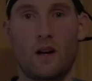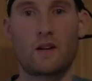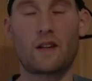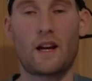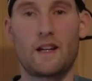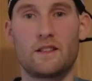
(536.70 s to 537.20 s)

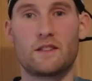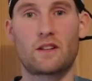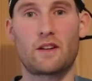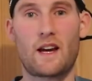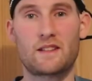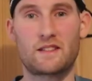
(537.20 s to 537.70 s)
Okay,
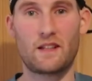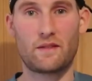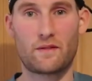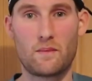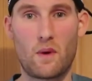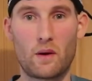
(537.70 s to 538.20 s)
so that's
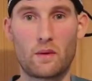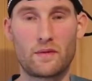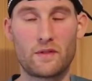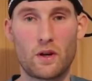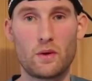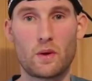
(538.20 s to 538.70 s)
it for my
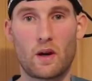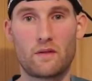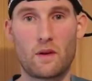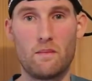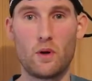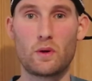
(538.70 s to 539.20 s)
review of
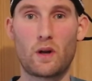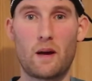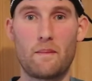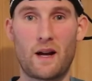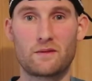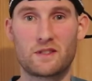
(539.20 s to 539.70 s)
the
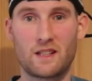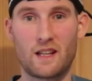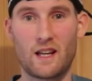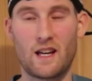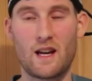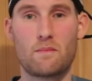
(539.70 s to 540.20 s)
Moonlight mountain
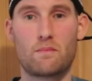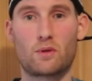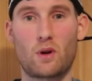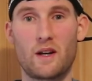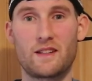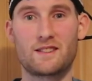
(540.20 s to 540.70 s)
gear
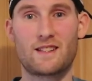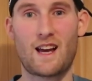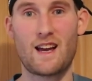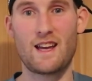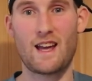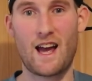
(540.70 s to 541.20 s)
bright as
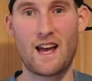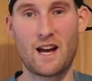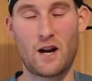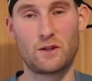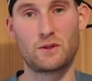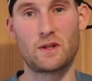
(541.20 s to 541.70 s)
day
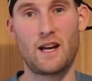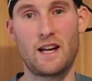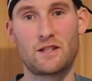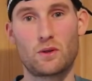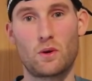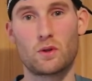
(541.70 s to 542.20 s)
800
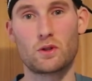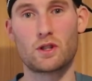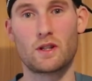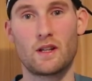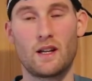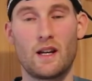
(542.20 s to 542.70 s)
head
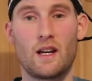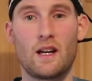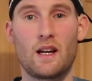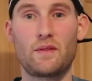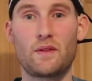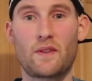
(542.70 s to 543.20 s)
torch.
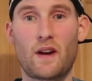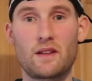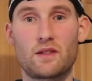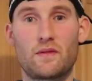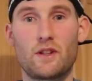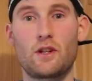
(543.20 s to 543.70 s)
If you found
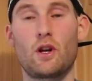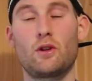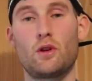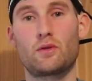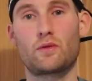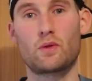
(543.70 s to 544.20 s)
this video
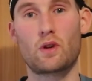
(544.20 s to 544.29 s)
useful